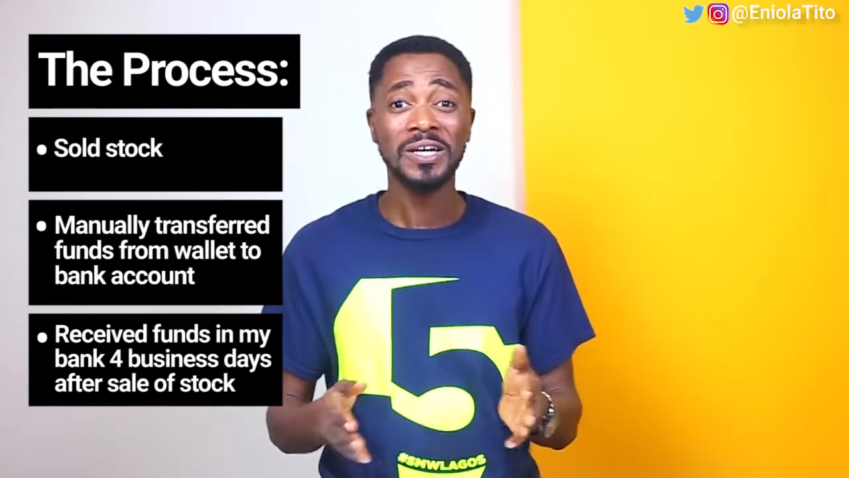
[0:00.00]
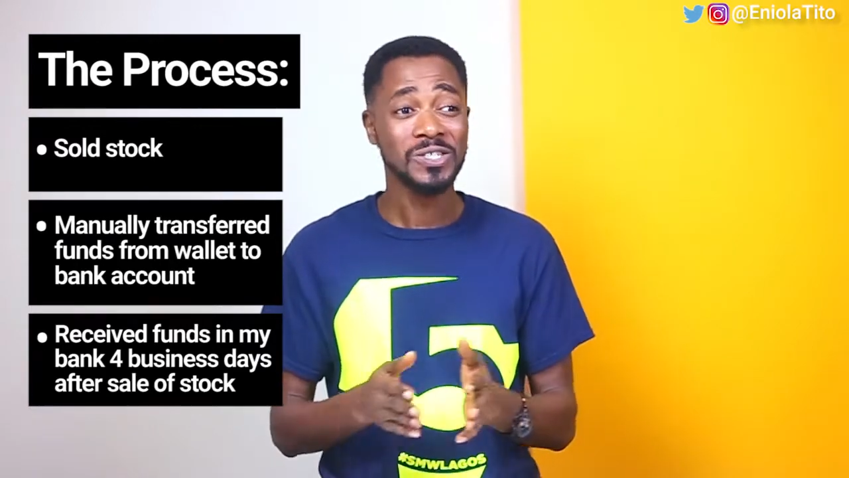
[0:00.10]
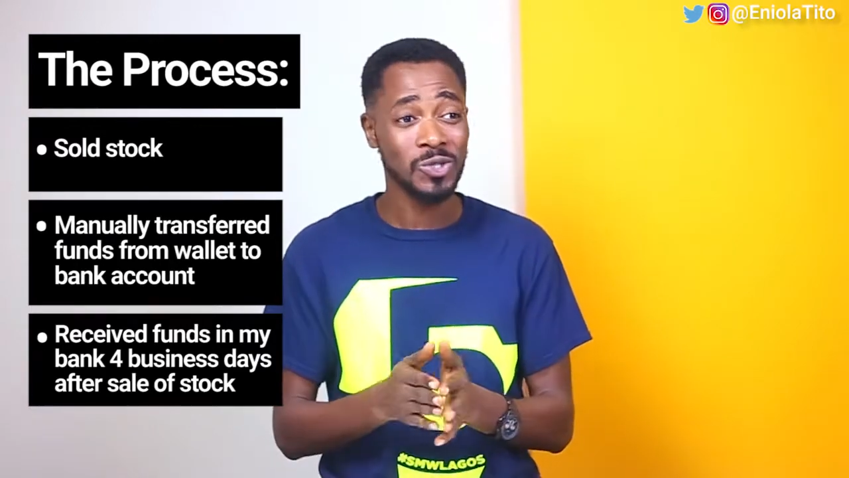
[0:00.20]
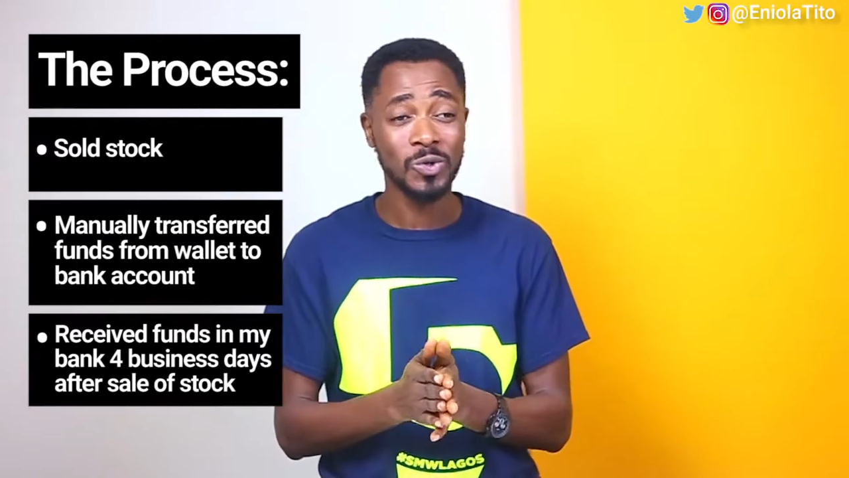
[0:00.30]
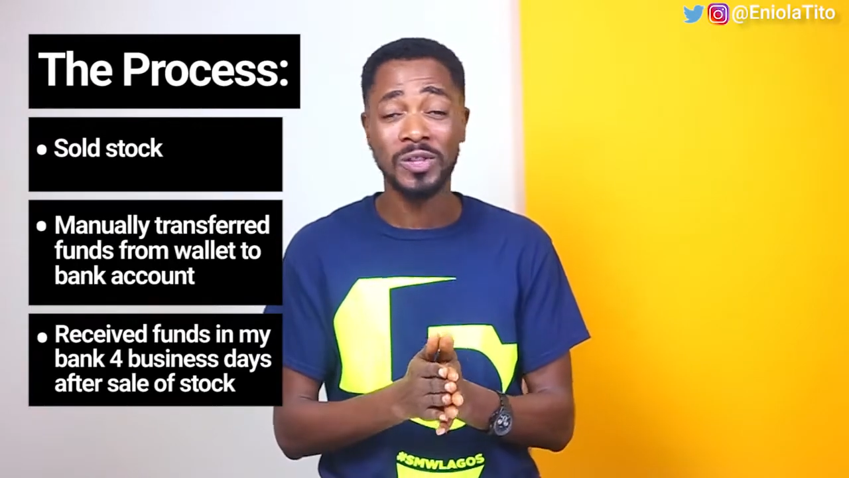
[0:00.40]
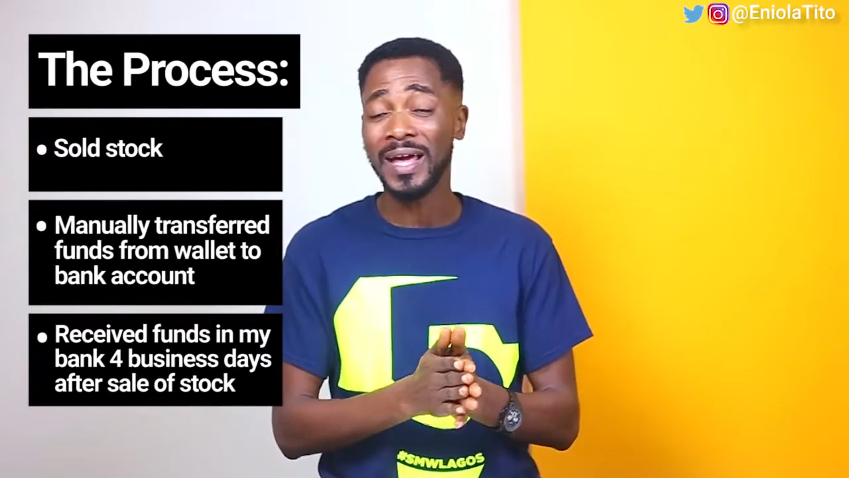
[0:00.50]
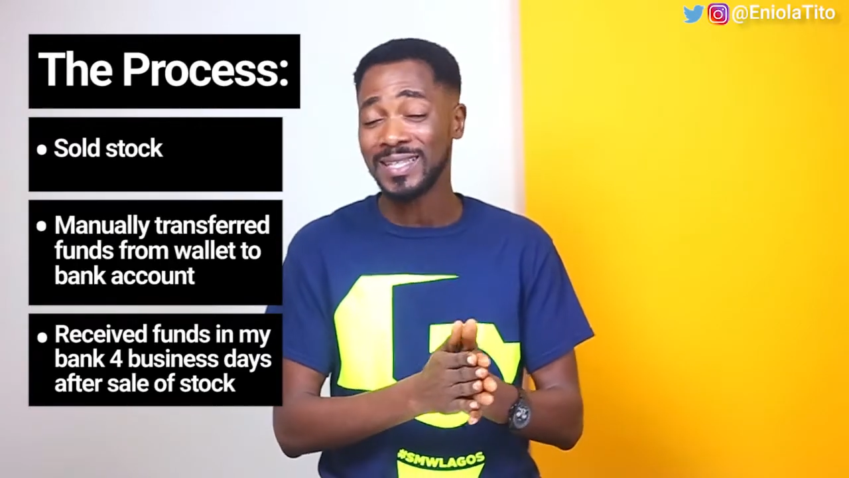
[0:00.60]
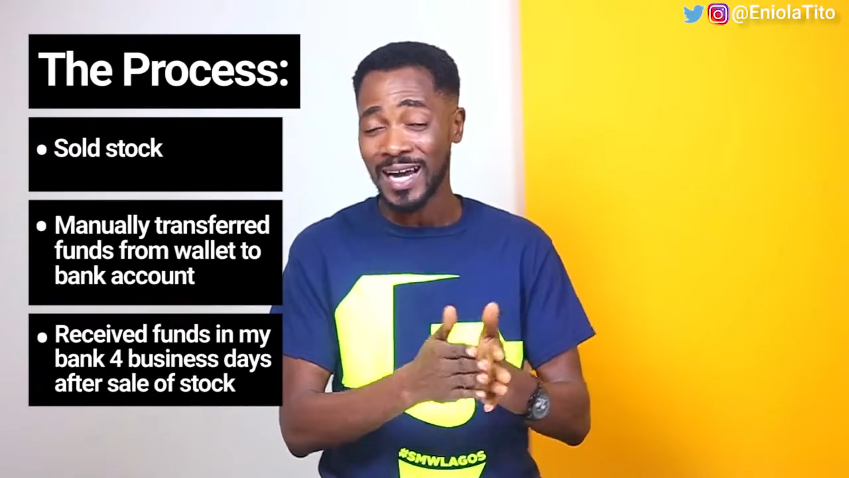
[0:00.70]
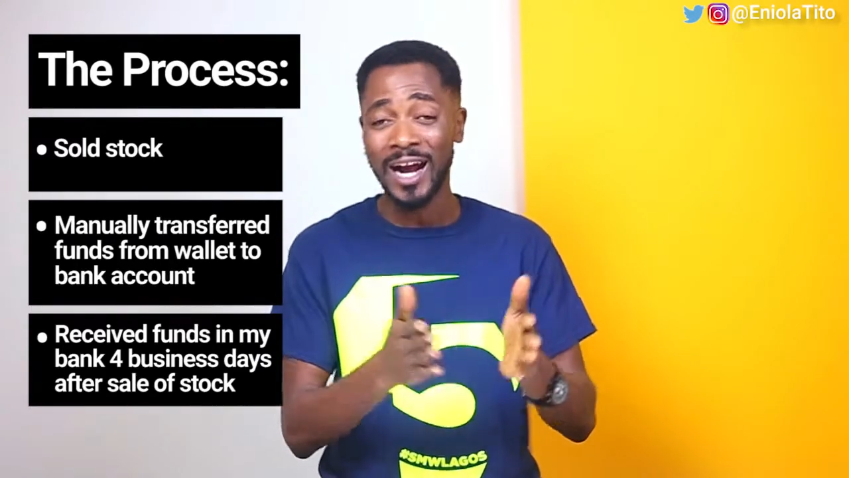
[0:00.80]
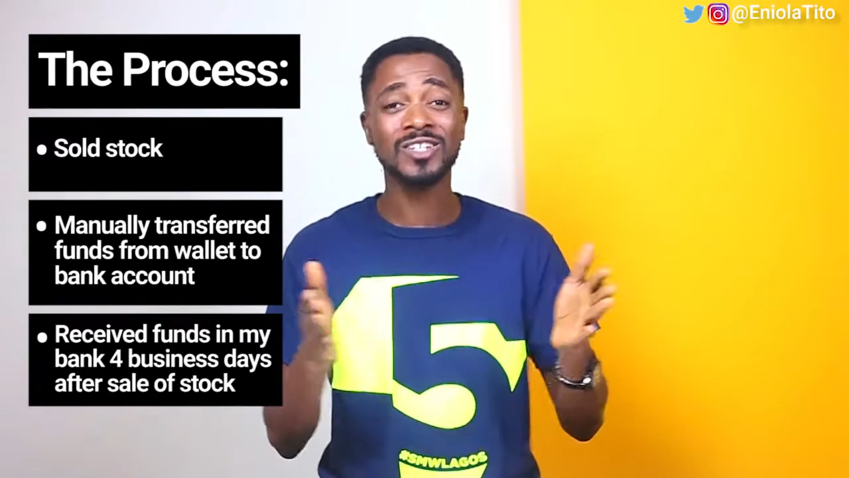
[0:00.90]
So the
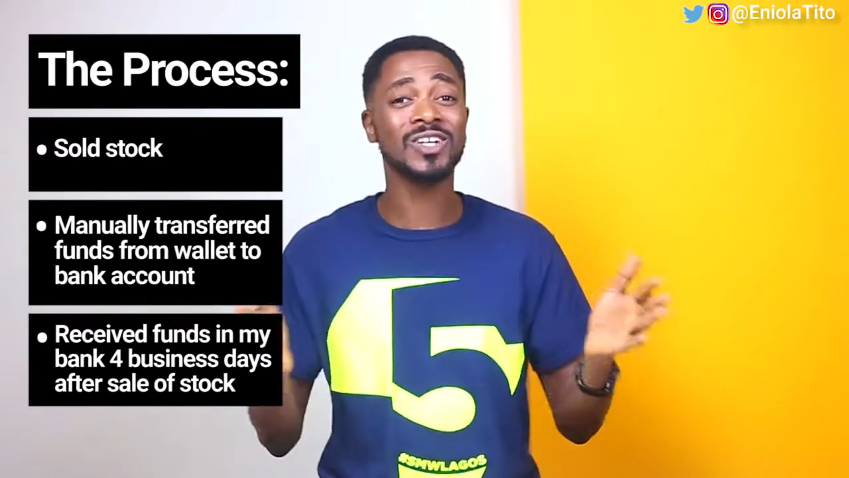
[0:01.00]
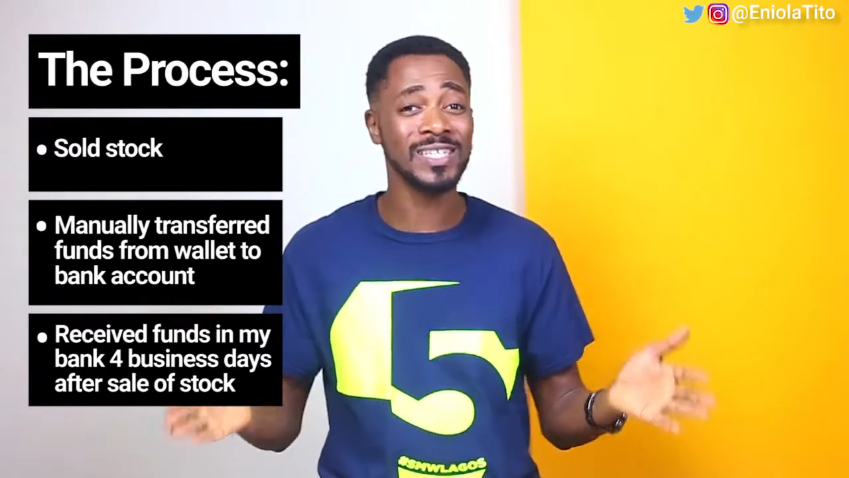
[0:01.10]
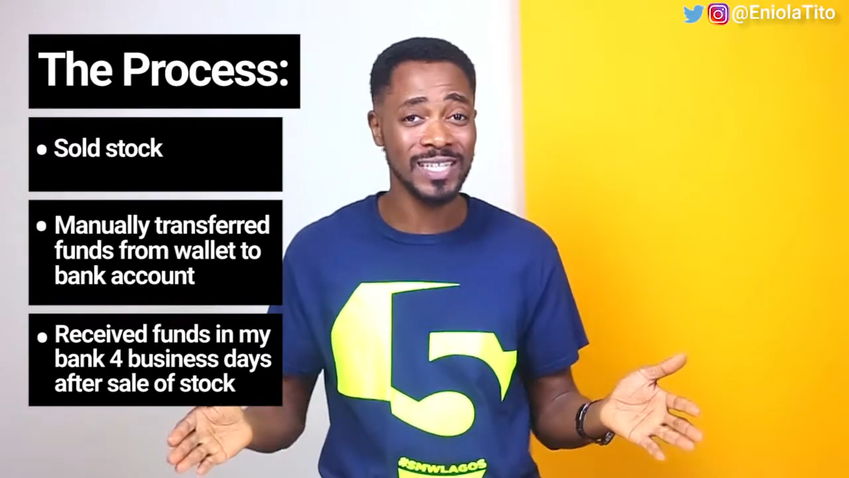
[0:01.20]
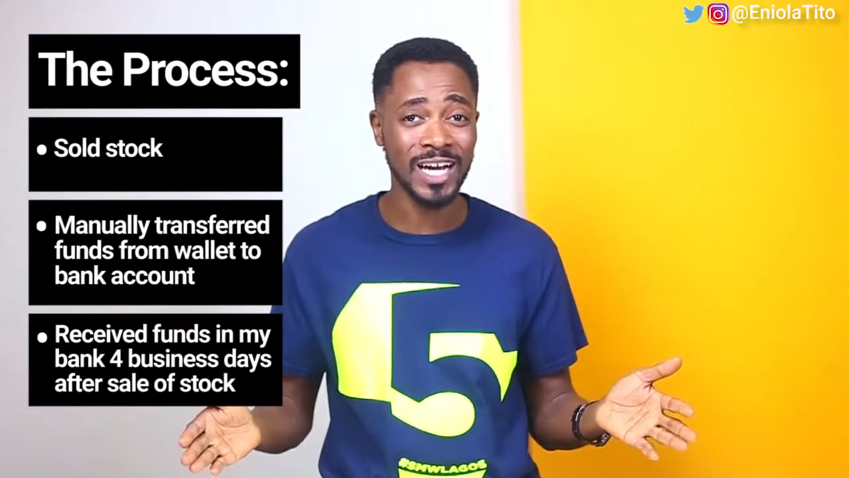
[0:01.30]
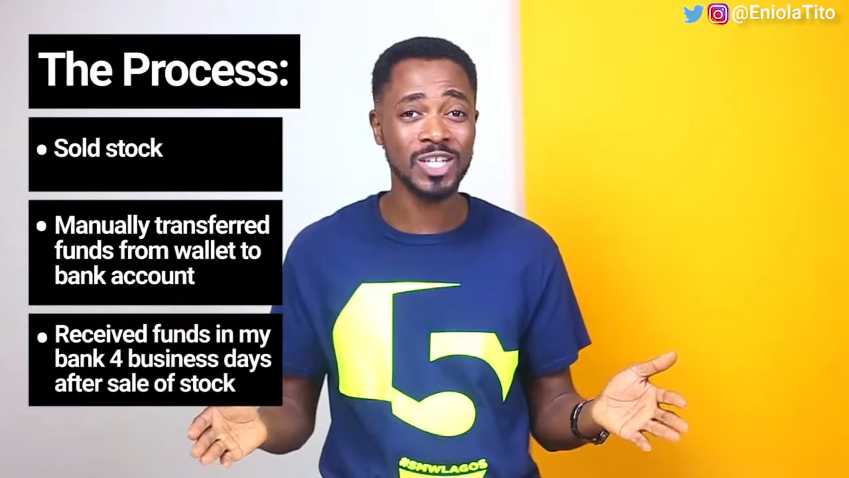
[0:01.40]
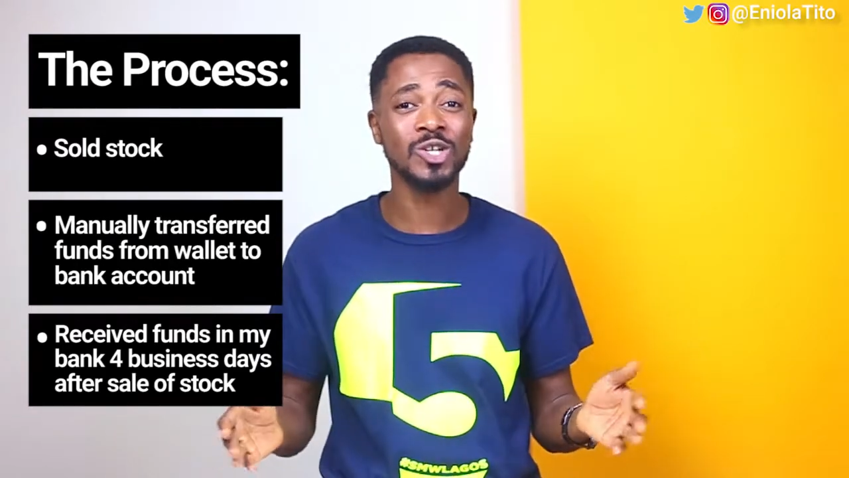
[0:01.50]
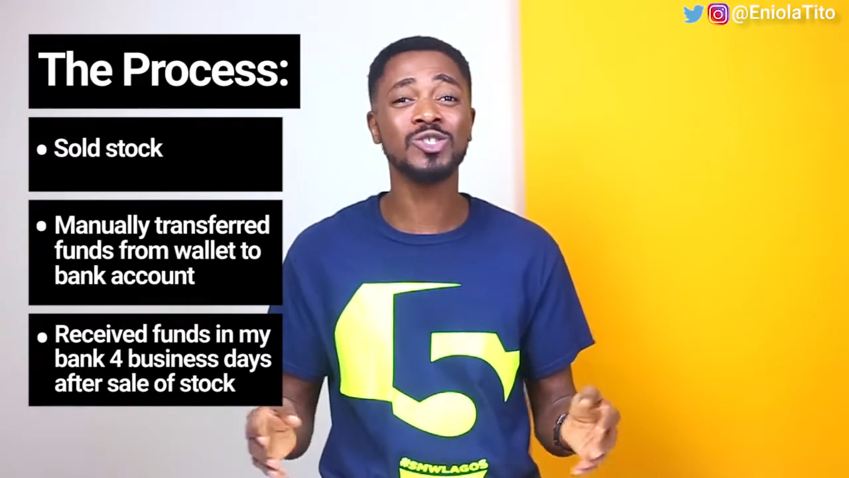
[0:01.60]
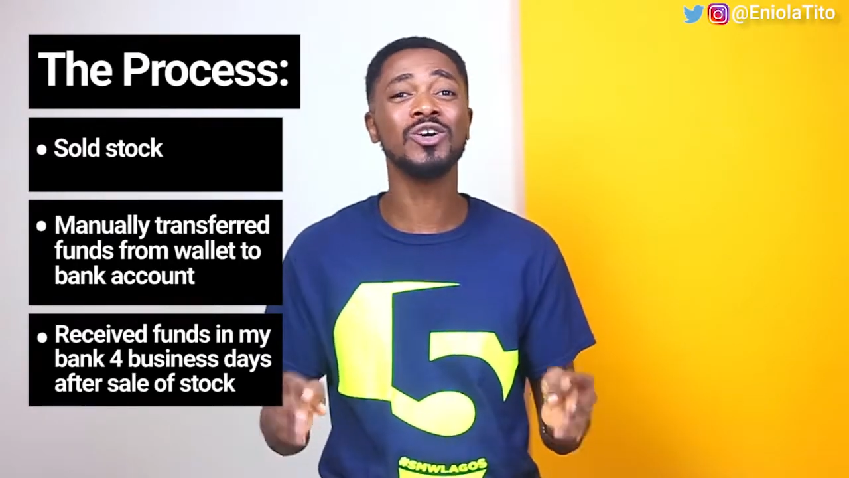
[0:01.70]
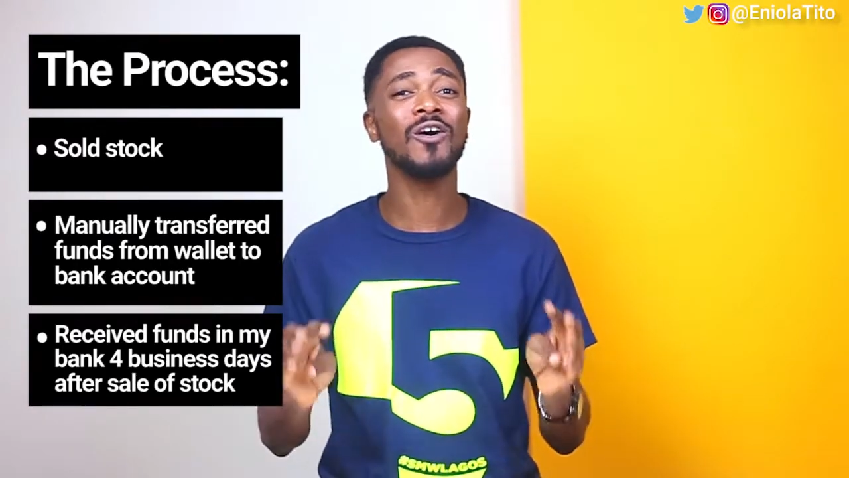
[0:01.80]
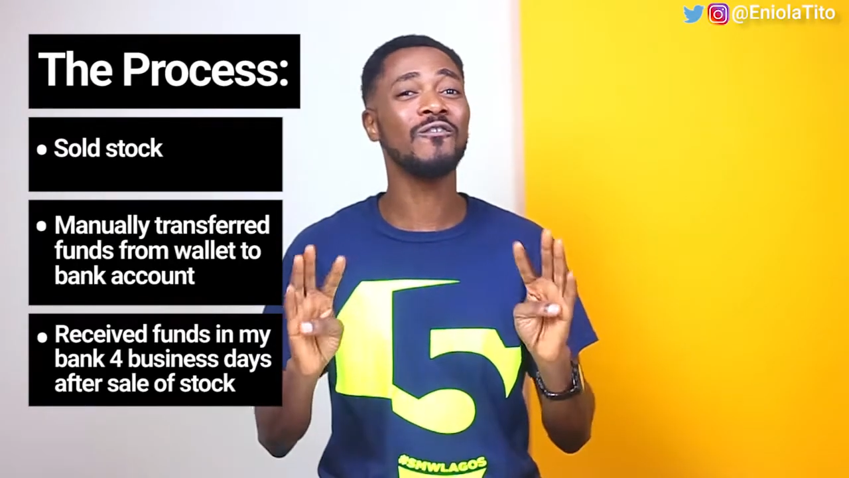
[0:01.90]
entire transaction took